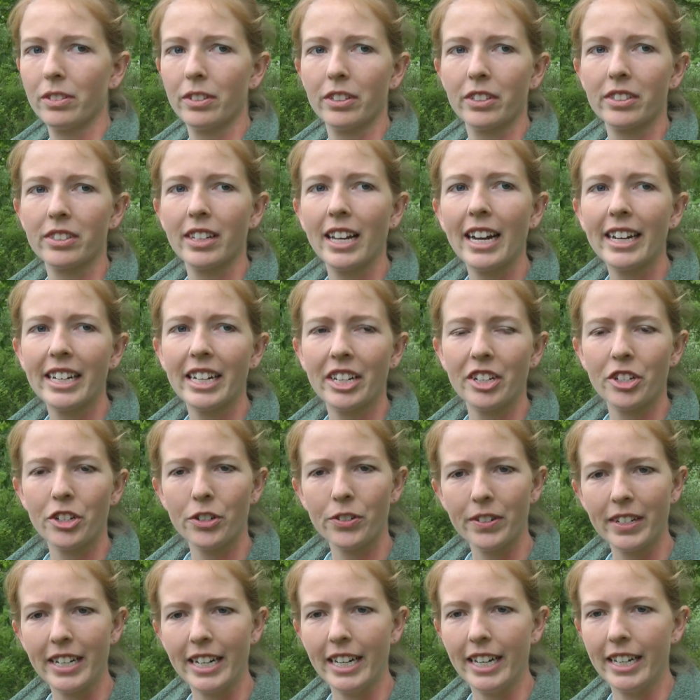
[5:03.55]
there's lacking
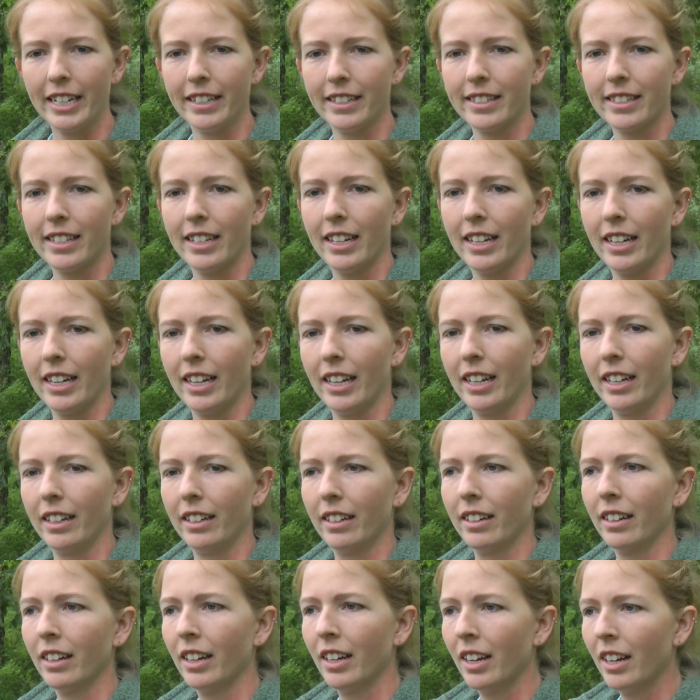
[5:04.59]
trees
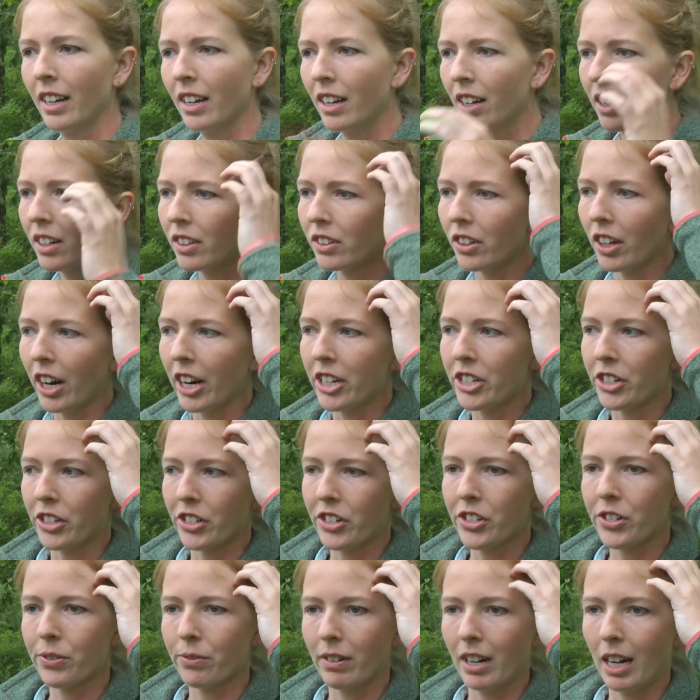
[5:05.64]
and
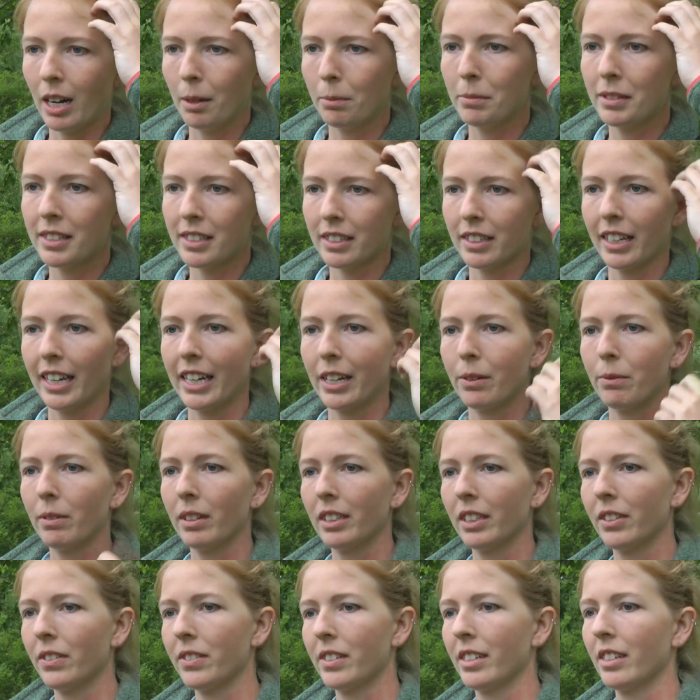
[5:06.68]
larger shrubs like
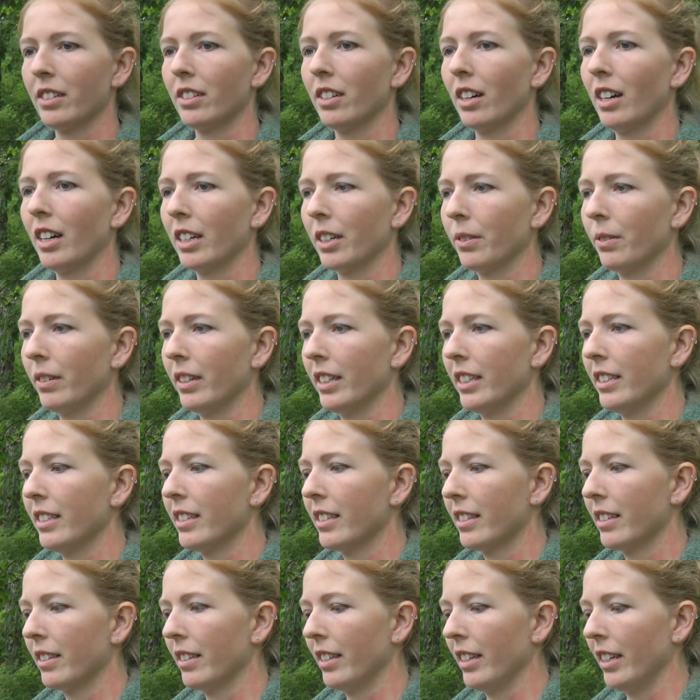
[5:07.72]
willows and
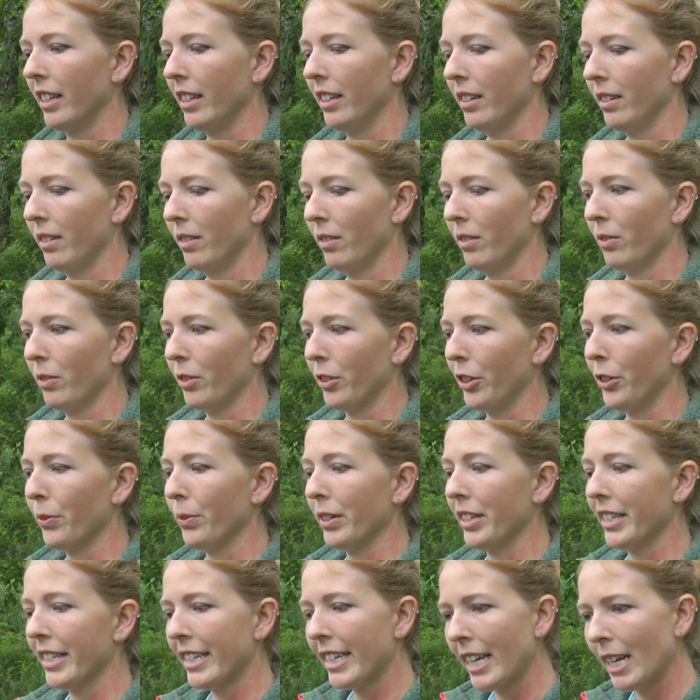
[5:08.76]
dogwoods that you
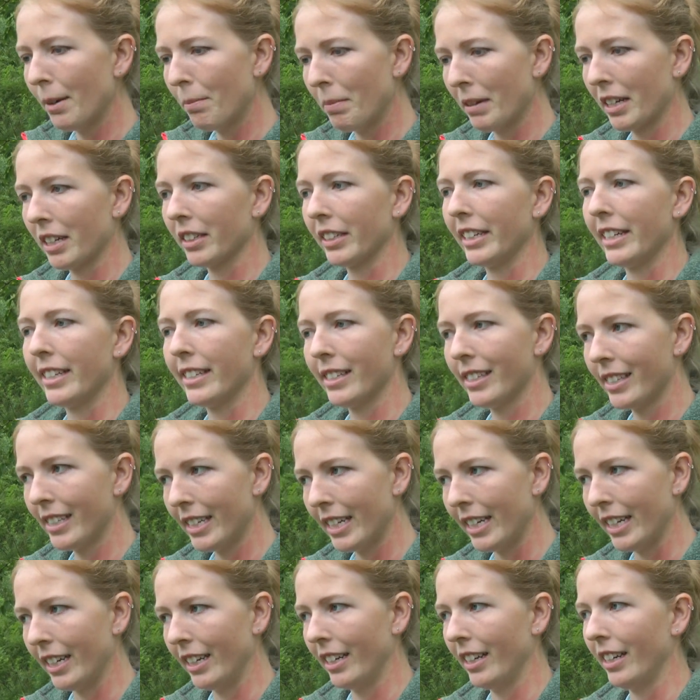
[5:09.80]
would typically
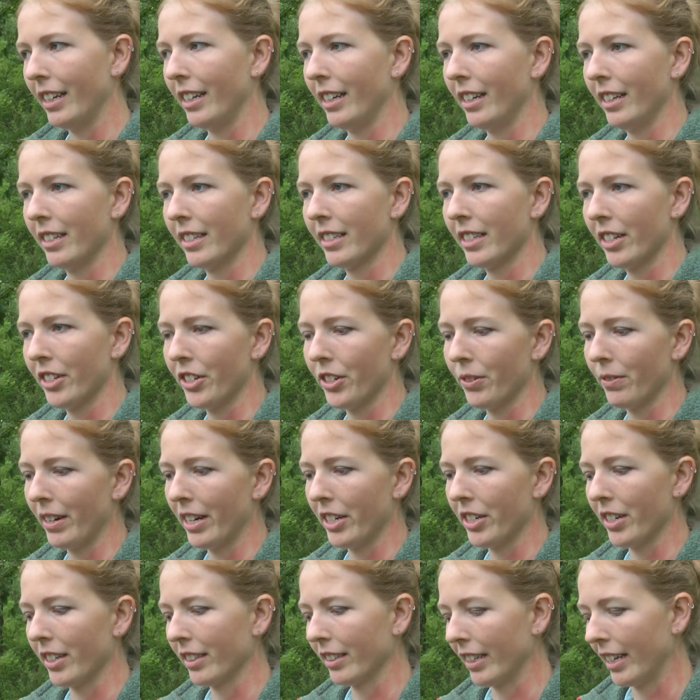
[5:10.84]
see in a
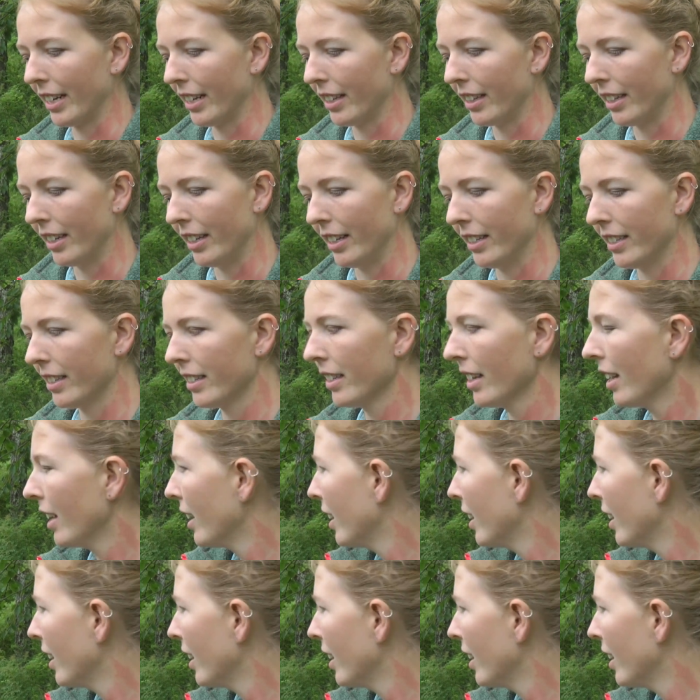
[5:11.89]
situation like this.